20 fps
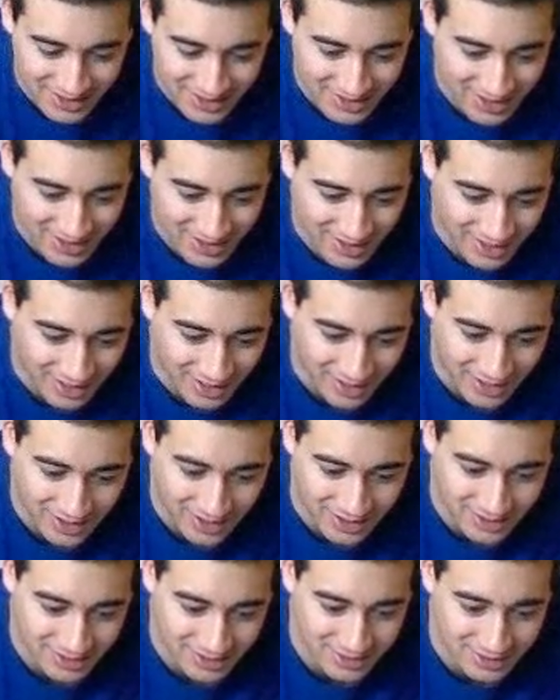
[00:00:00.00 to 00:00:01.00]

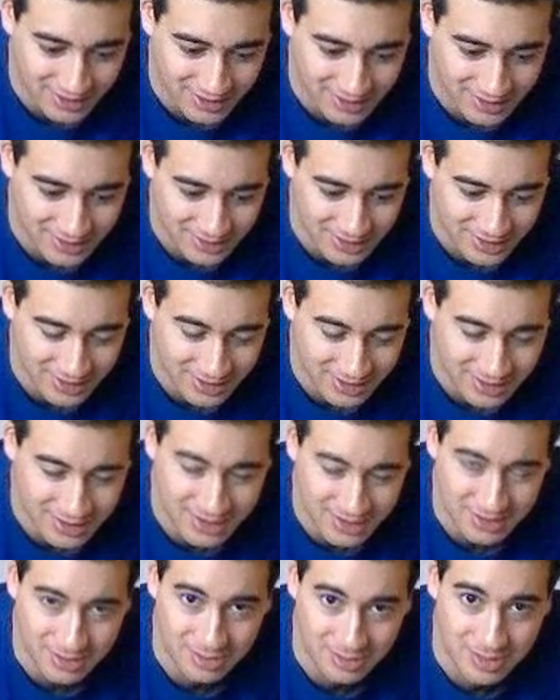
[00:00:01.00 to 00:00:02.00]
Yeah, this
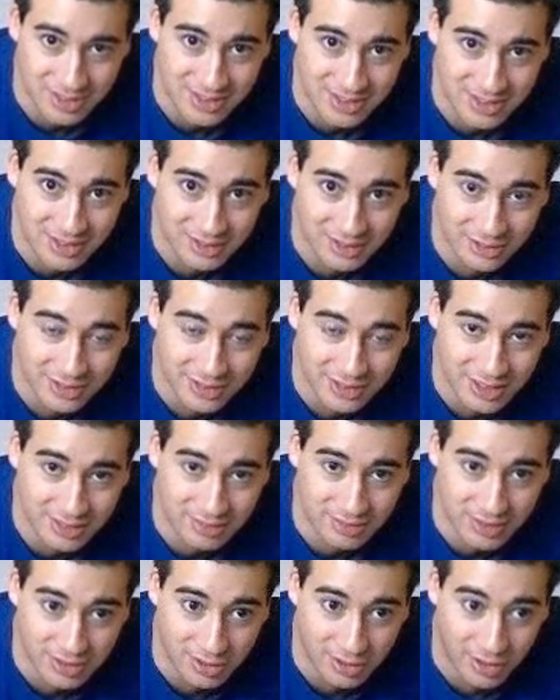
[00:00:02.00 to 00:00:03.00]
is going to be a single take
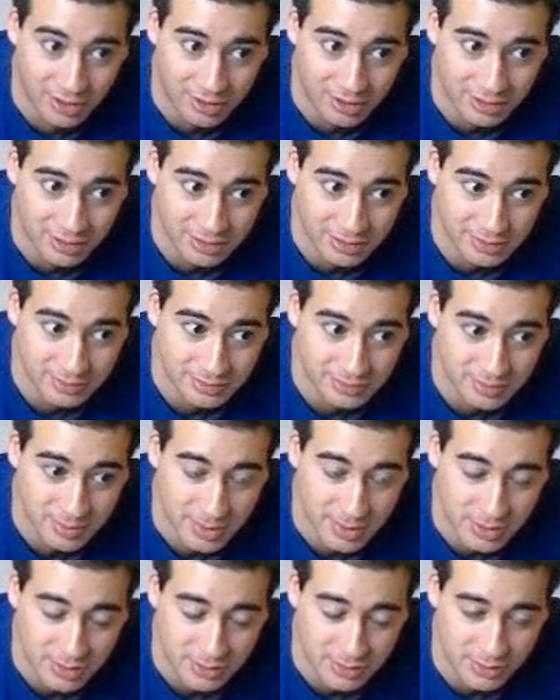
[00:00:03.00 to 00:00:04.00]
vlog
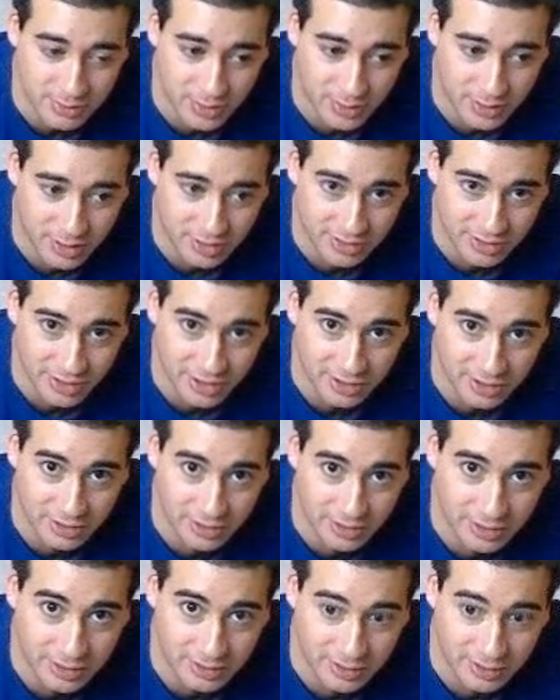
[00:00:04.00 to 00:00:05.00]
as far as I can
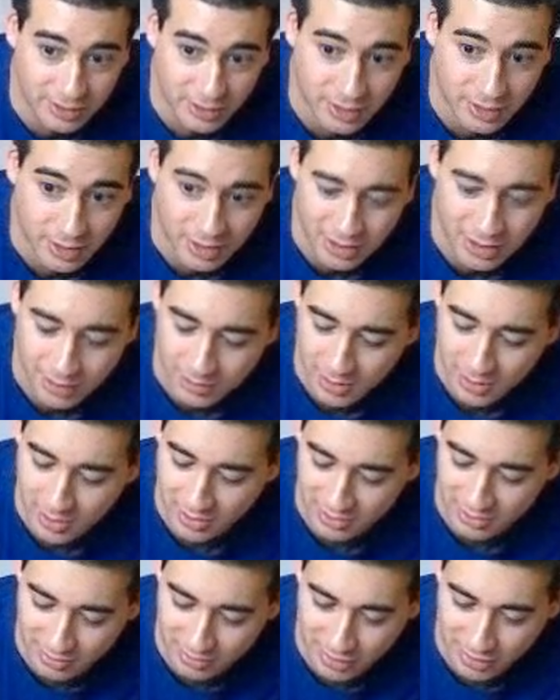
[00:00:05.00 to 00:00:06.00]
do it
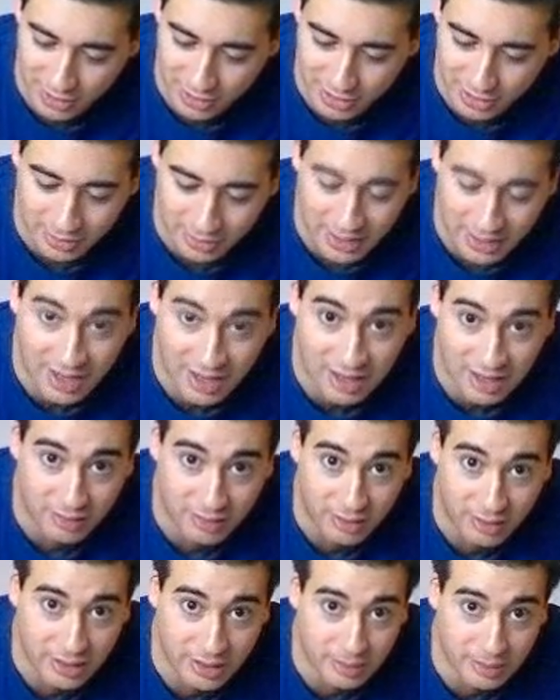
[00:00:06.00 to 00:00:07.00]
because I really don't have
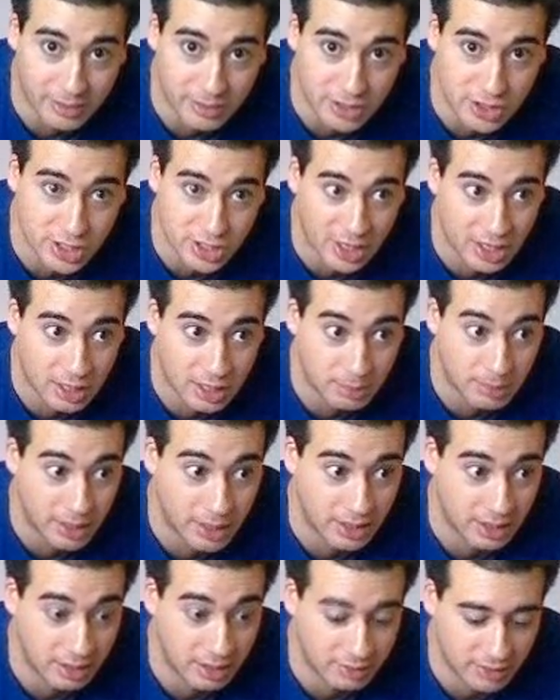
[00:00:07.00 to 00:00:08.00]
all that much time
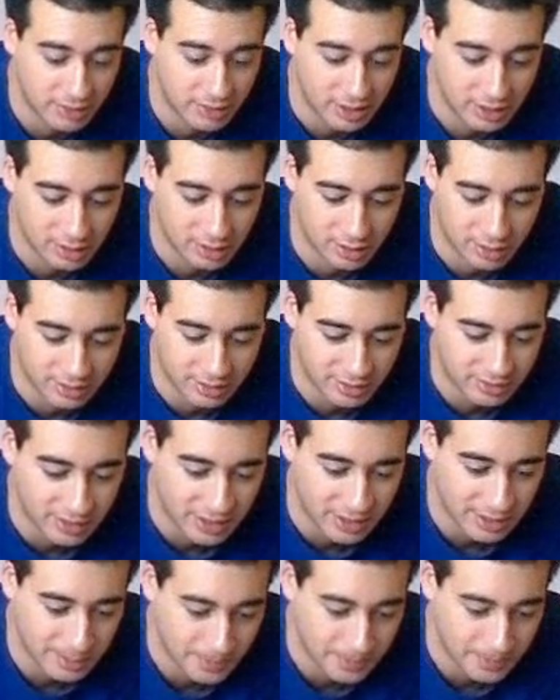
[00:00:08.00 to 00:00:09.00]
but I've got a lot to
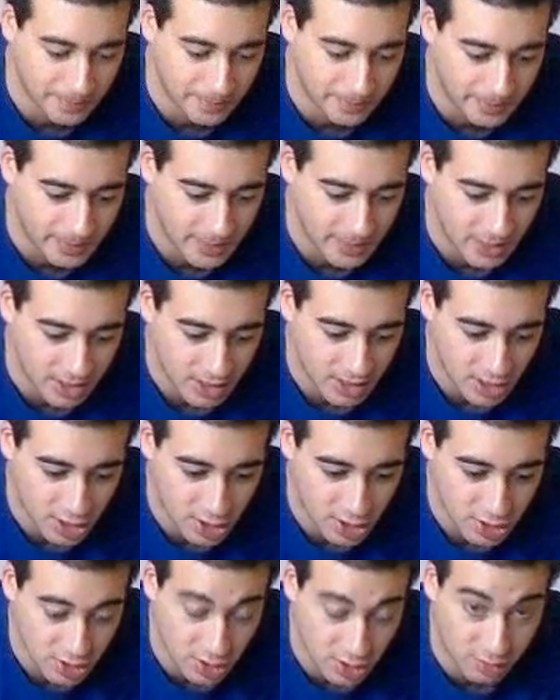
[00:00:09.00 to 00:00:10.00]
say.
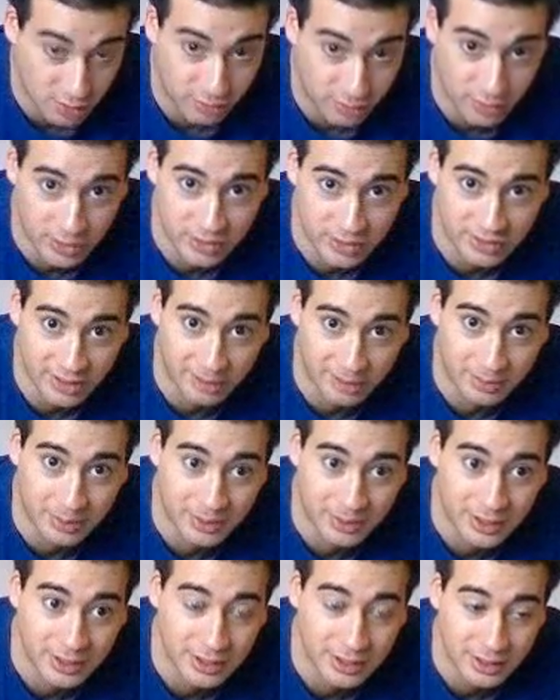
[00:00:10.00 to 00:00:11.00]
So first up,
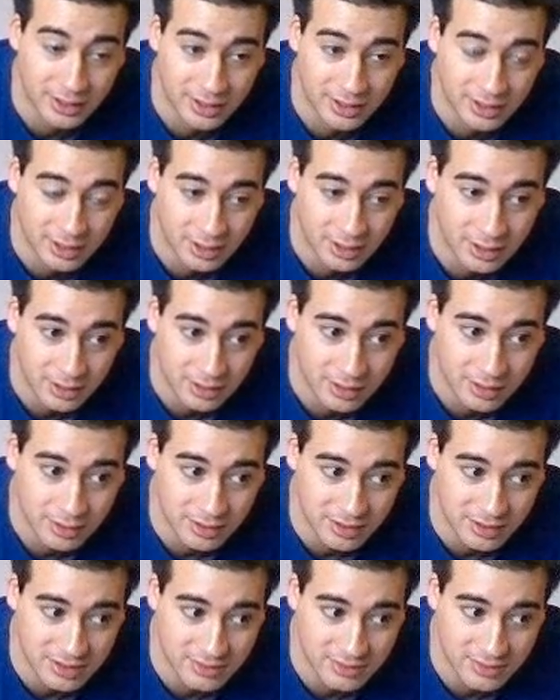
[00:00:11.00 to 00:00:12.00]

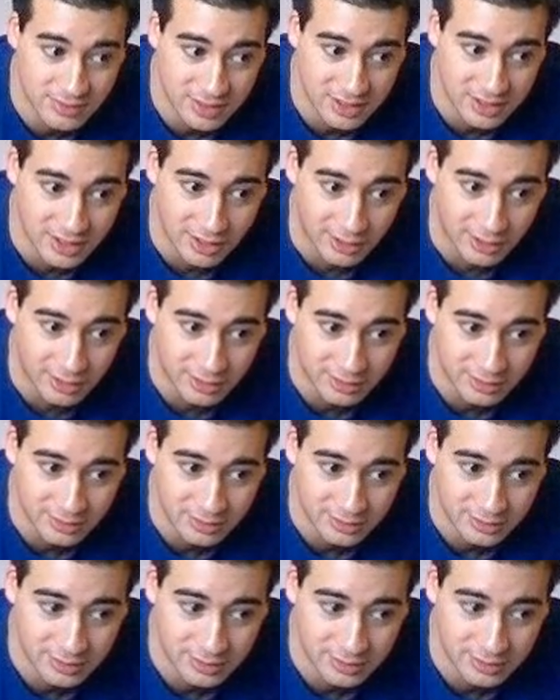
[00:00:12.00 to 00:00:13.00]
this video
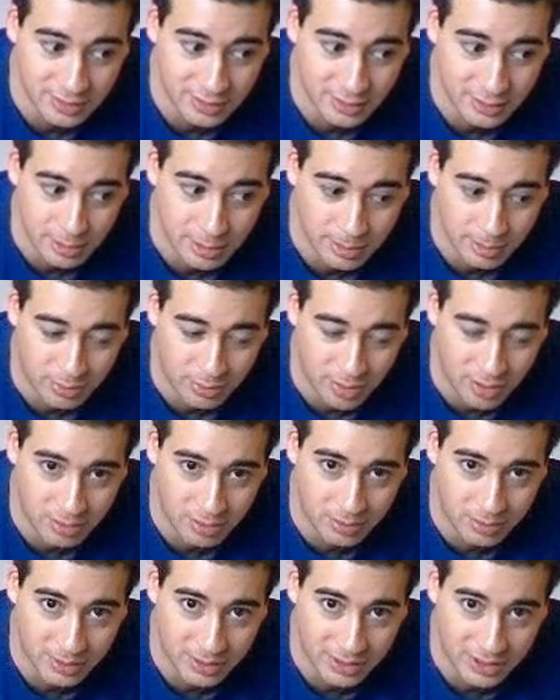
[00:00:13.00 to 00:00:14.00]

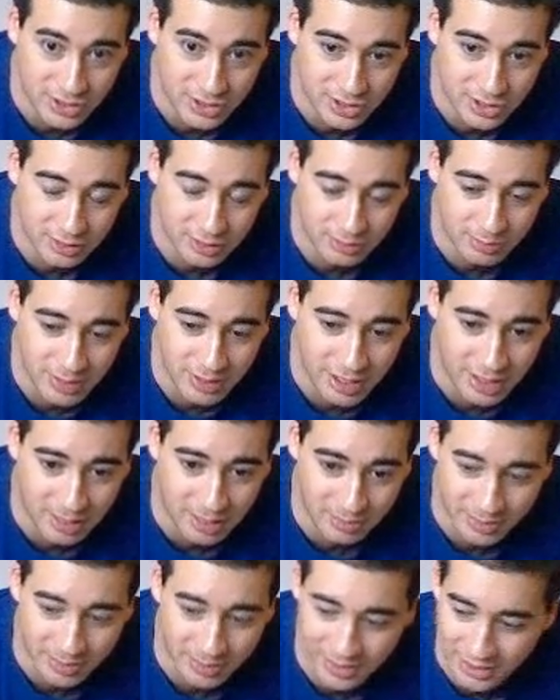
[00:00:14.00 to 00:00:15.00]
probably shouldn't be
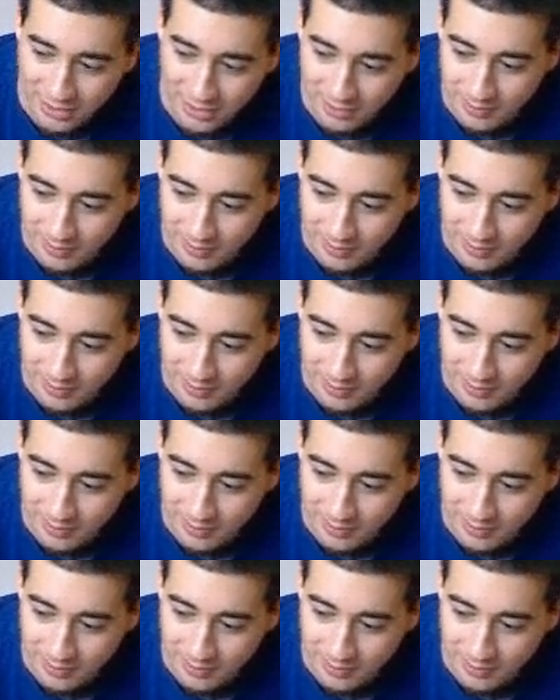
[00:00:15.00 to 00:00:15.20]
happening